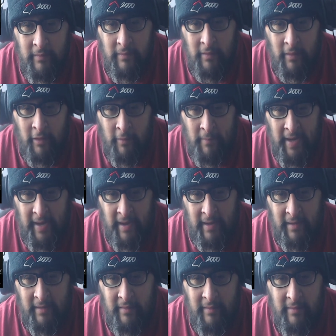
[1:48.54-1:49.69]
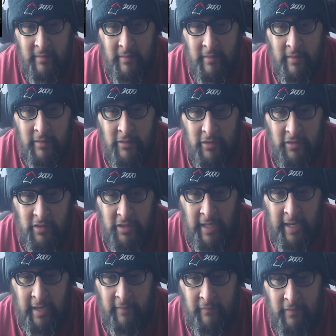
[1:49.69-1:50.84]
Oh man. To
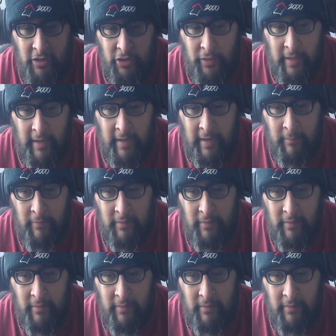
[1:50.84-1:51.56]
save the tribe.